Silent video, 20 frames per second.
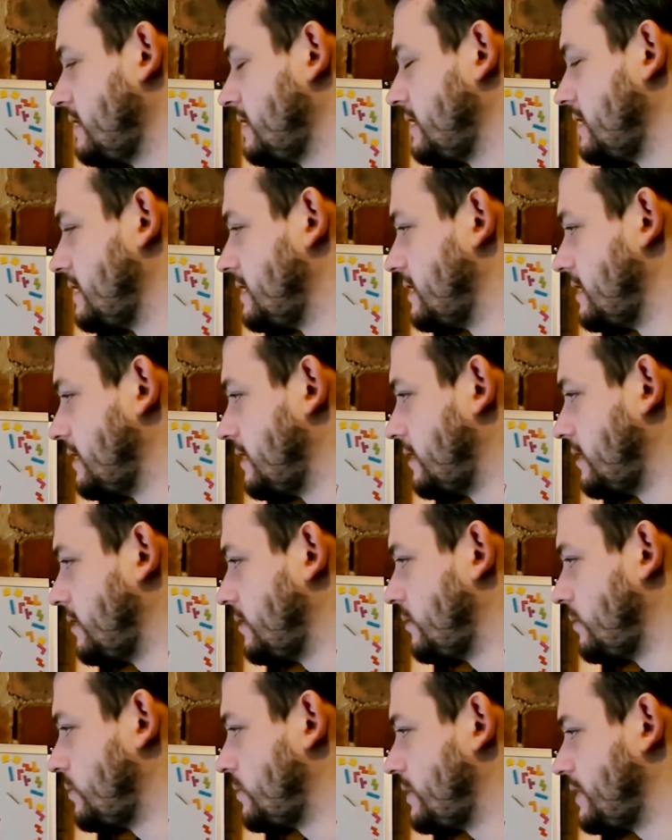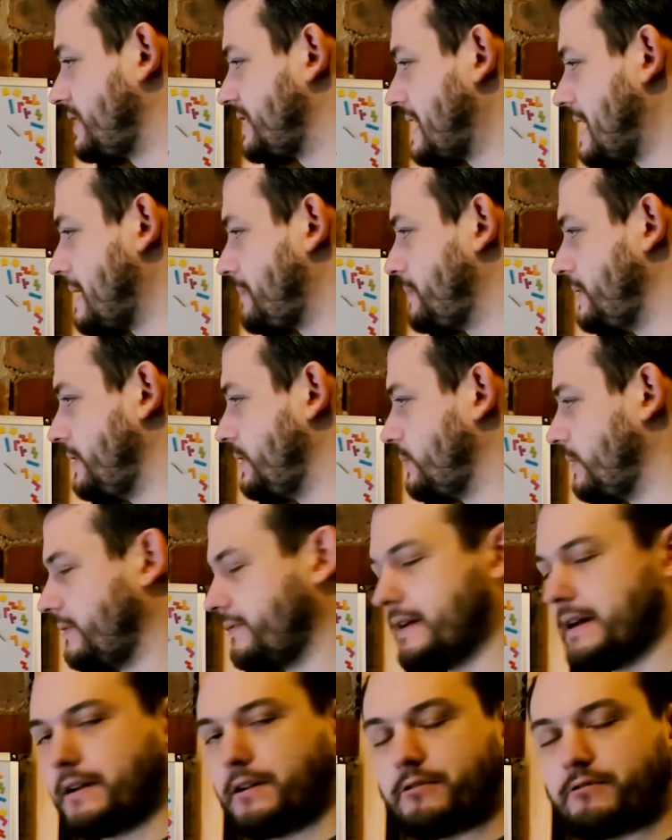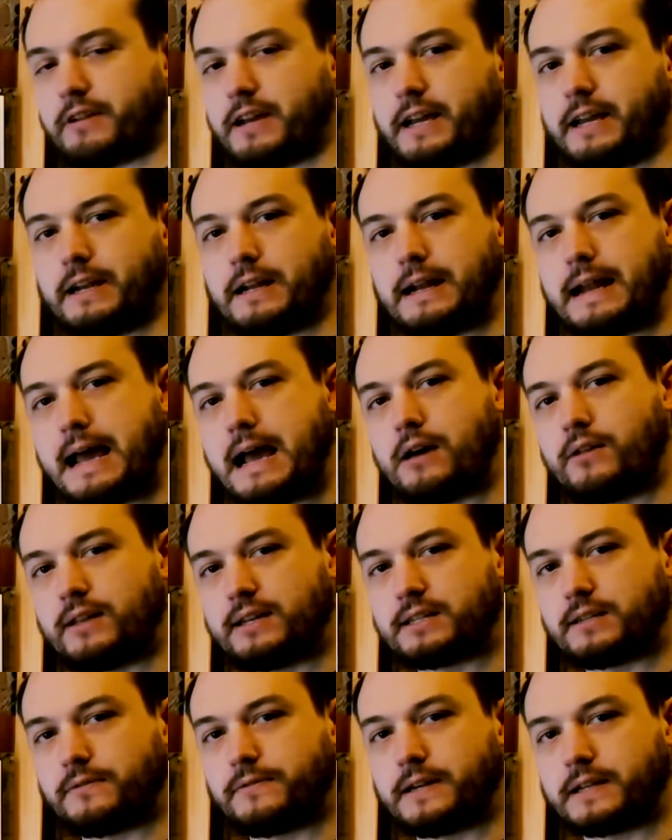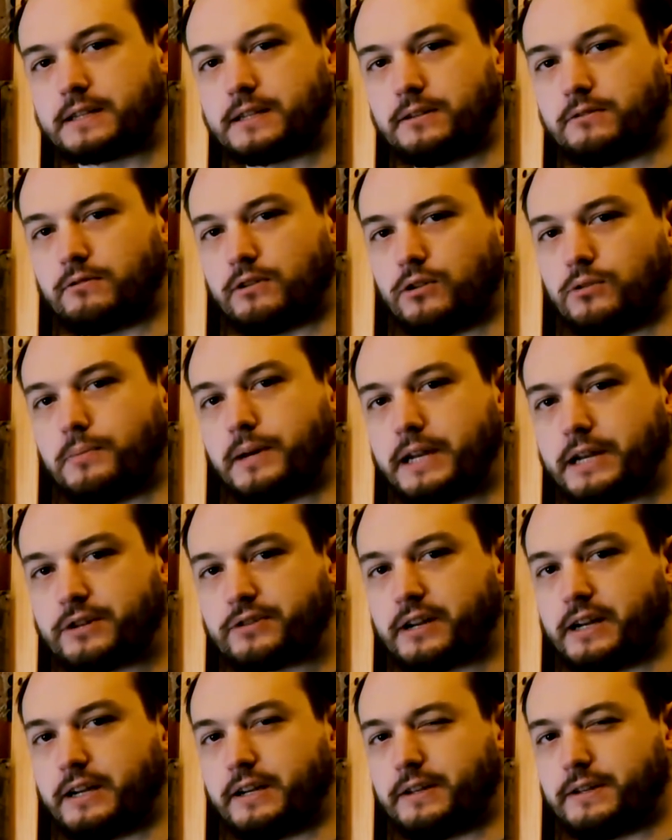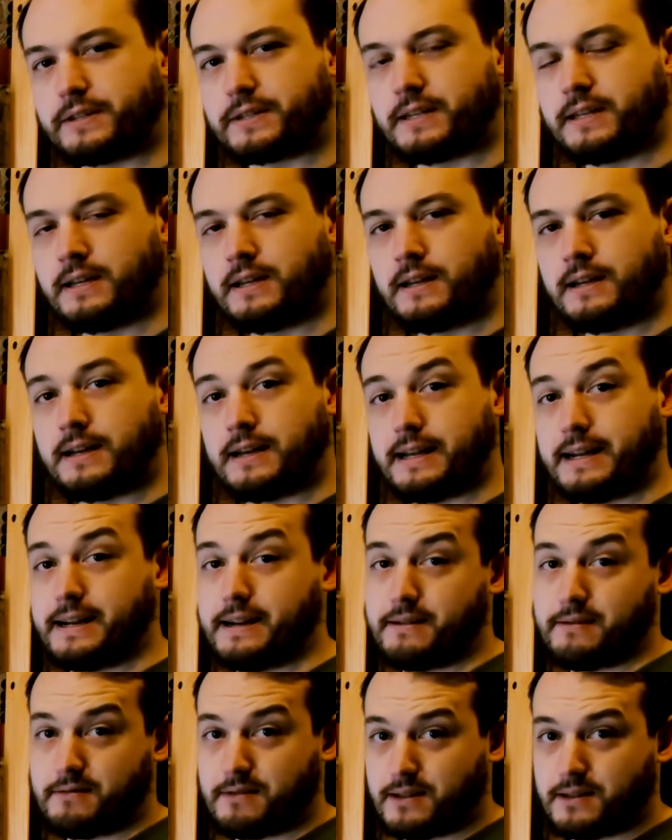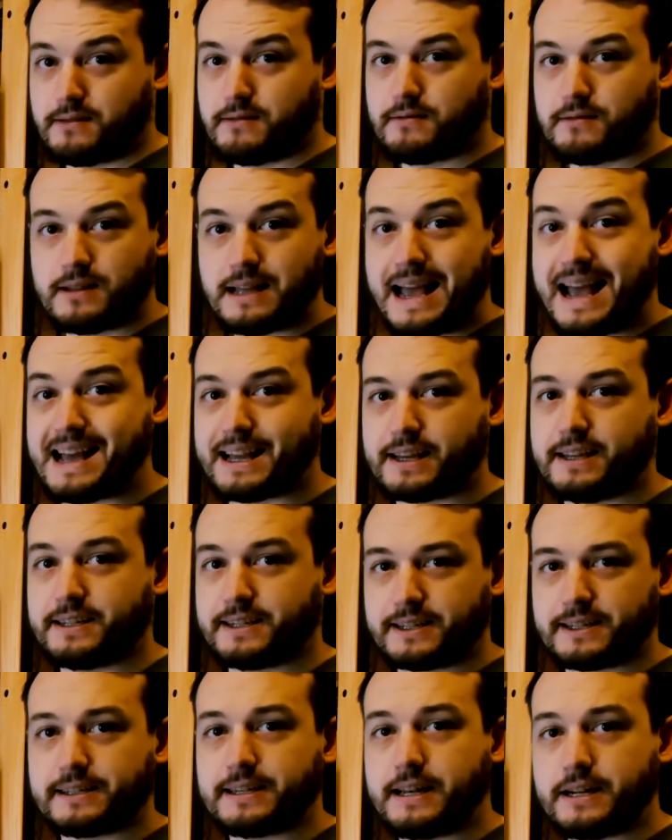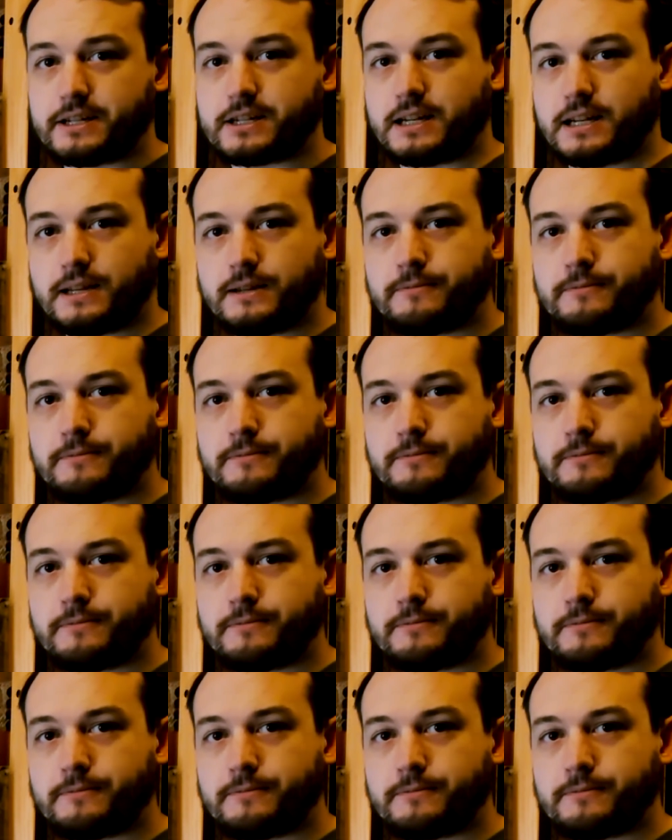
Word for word: uh, what has happened with Found in Raid and how that's affected real money traders and hackers, essentially.